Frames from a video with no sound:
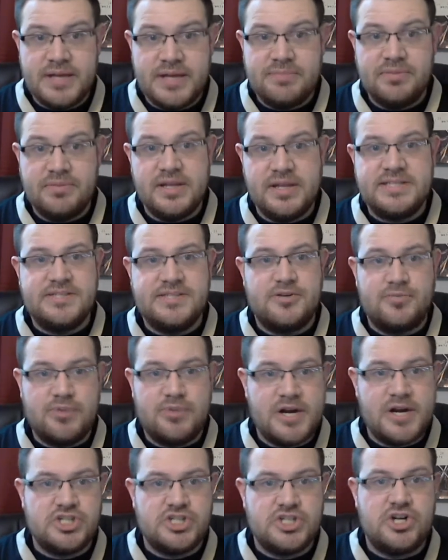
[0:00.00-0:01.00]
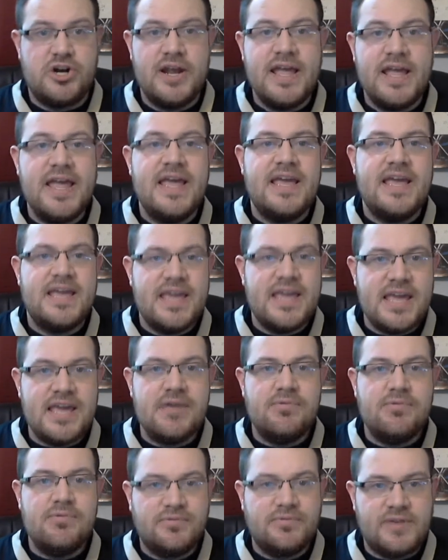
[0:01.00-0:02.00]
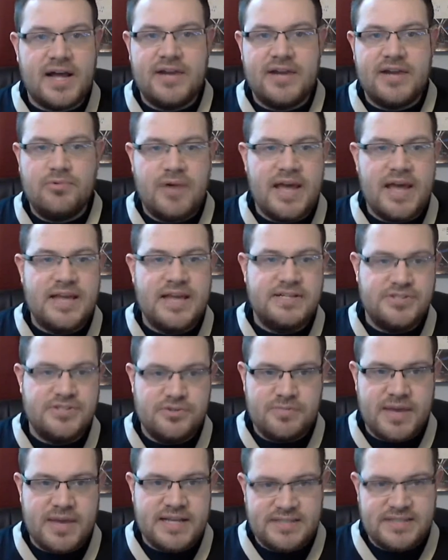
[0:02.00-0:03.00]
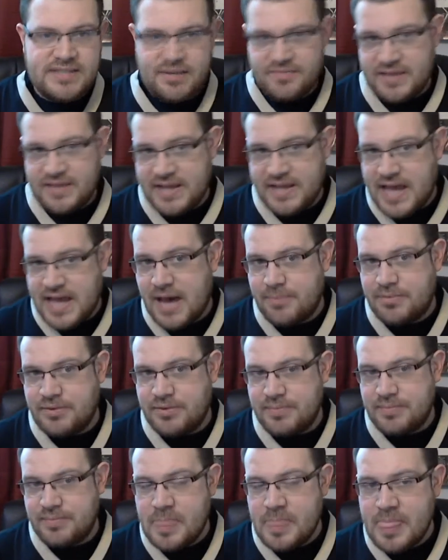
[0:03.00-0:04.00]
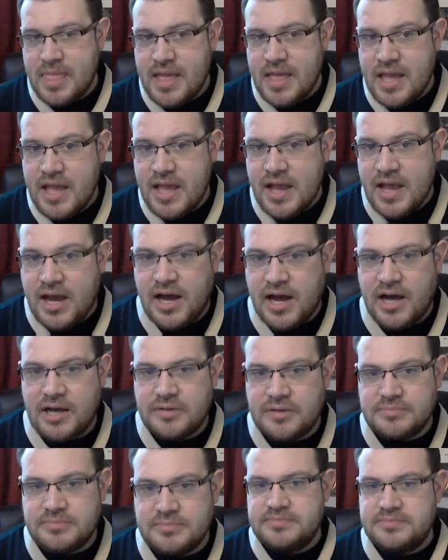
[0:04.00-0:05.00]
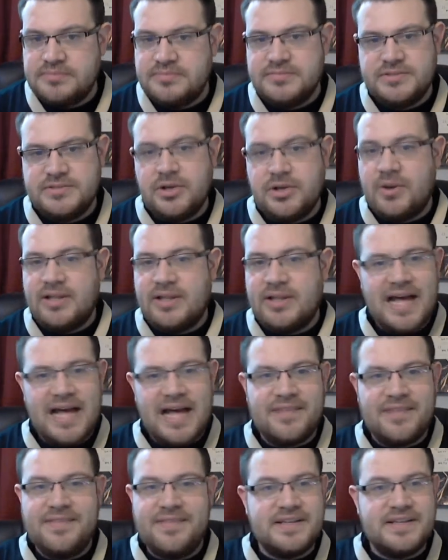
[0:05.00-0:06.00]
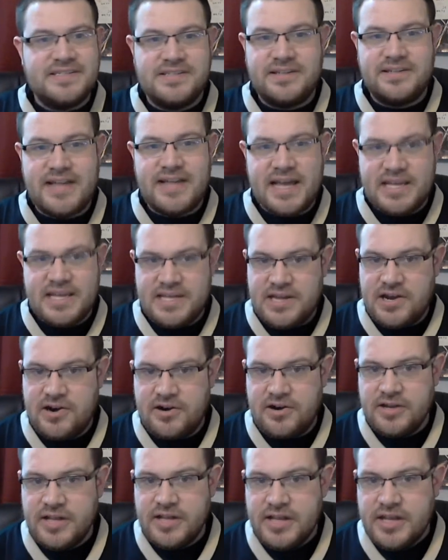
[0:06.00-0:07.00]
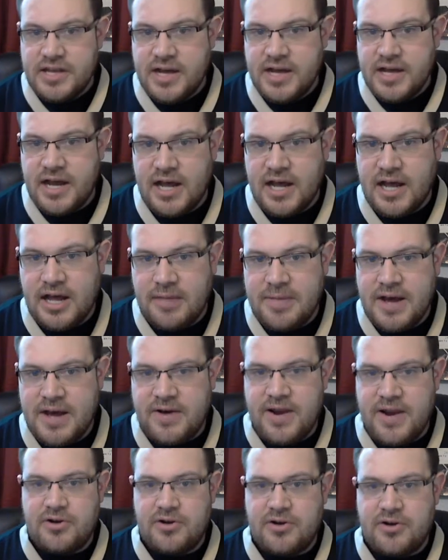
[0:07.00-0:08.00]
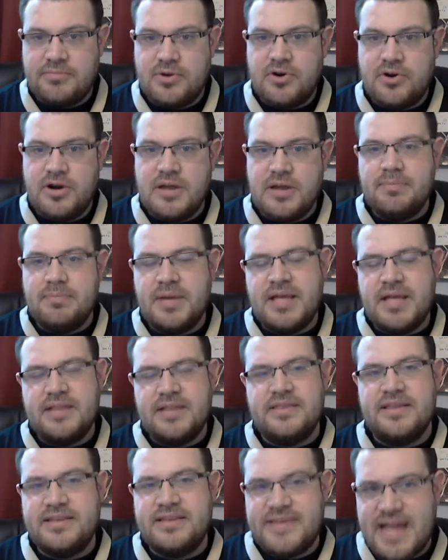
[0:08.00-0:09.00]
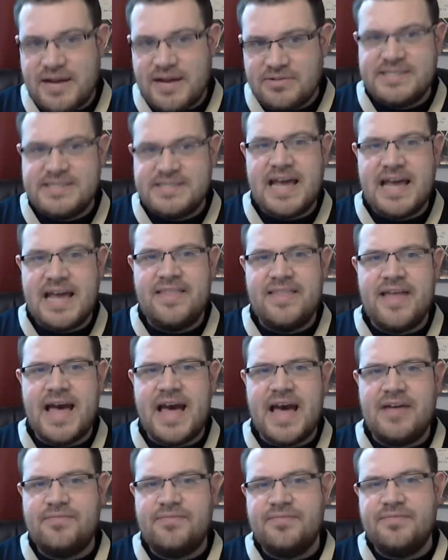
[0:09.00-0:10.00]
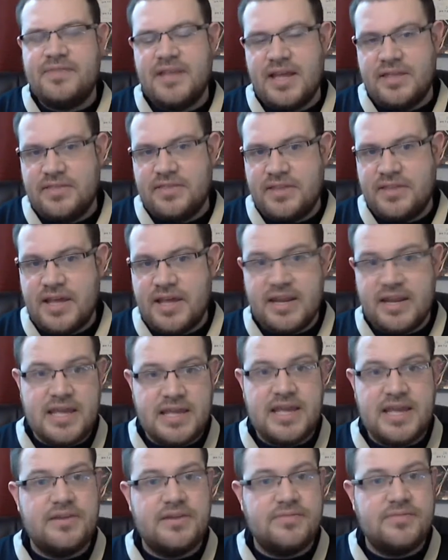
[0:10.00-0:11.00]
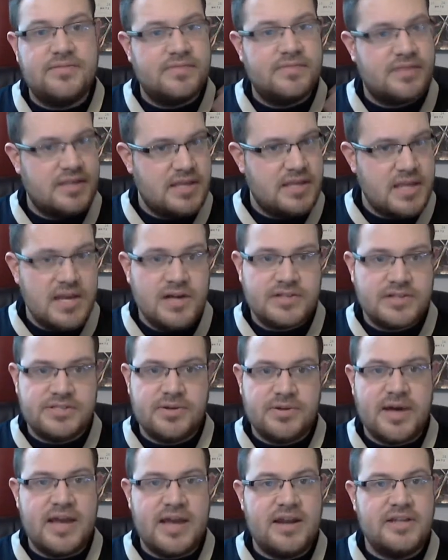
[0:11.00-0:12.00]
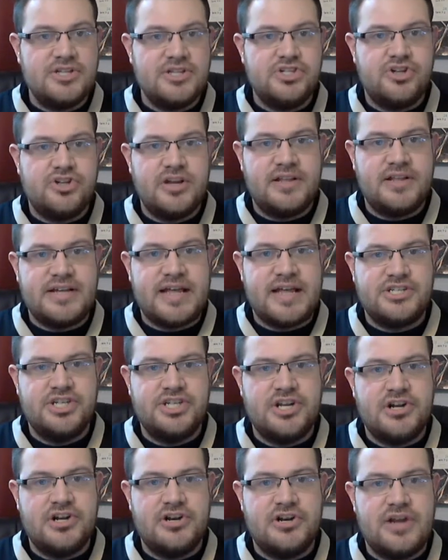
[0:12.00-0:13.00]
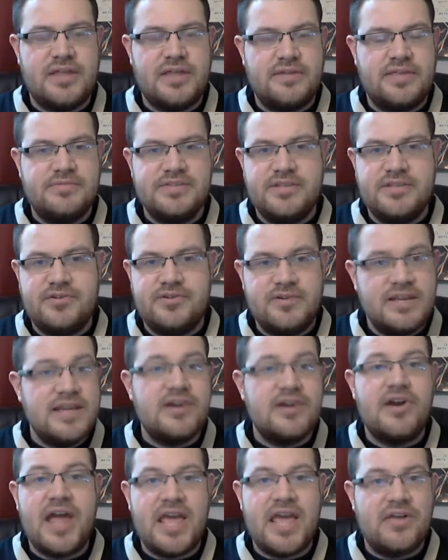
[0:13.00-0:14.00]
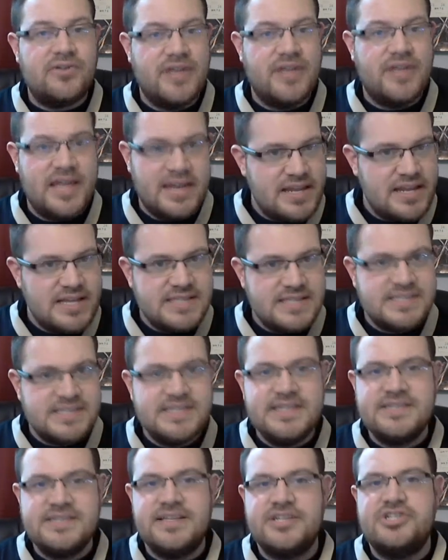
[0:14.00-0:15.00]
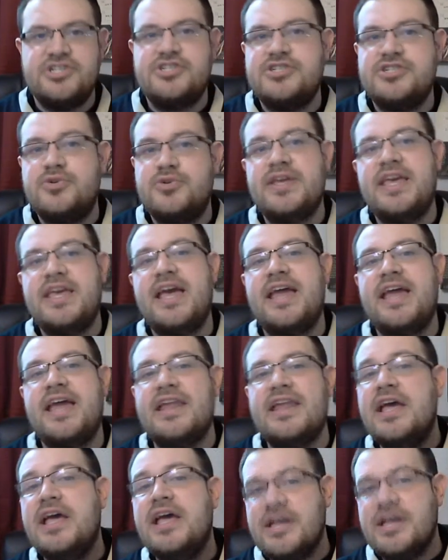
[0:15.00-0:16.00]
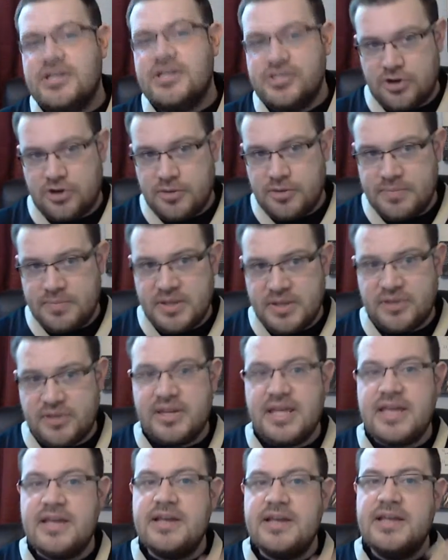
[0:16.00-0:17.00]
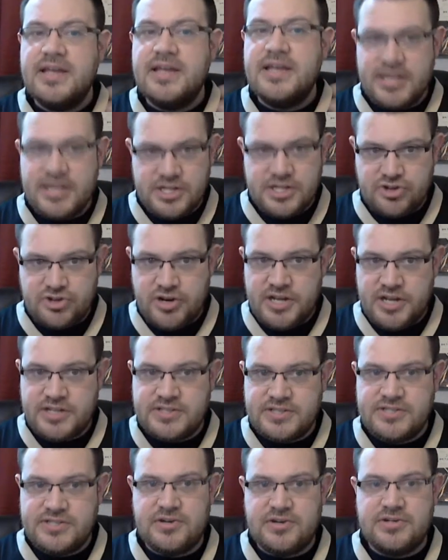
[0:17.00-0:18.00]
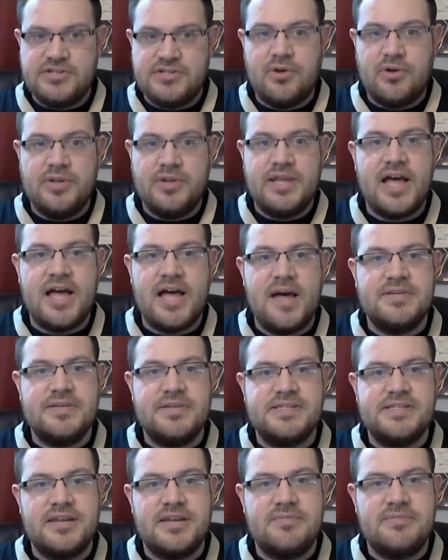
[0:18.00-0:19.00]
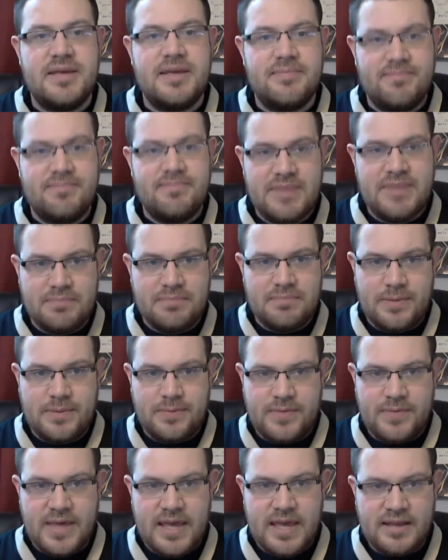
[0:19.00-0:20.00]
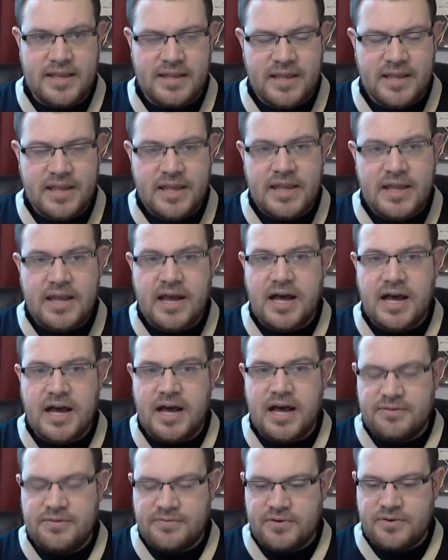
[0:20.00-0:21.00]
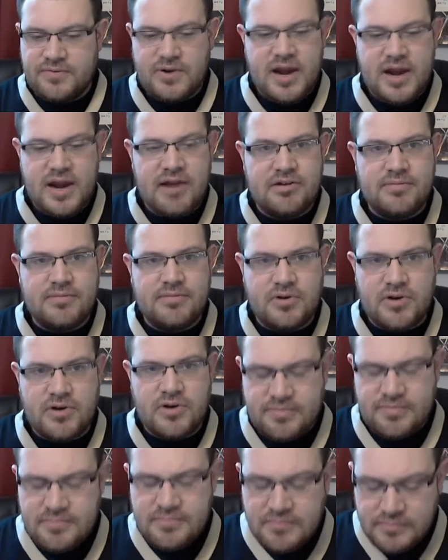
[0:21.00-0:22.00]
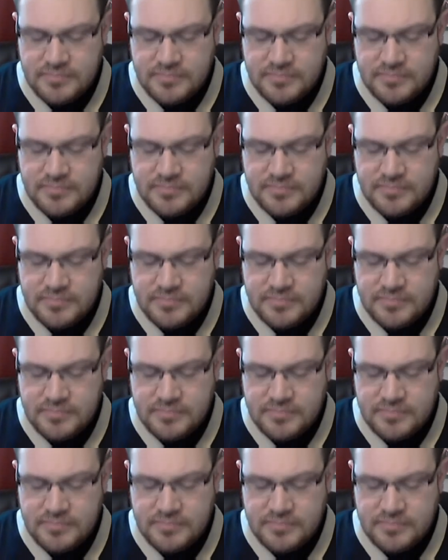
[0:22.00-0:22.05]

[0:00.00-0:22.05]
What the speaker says: blitz or pressure. He will find a way to make something happen. So a lot of things to like here about Aaron Murray. But the downside of that, and again, he also had an injury last year. It was either knee or ankle that ended his season last year. So again, durability, injury concerns holding up is going to be a big, big thing for Aaron Murray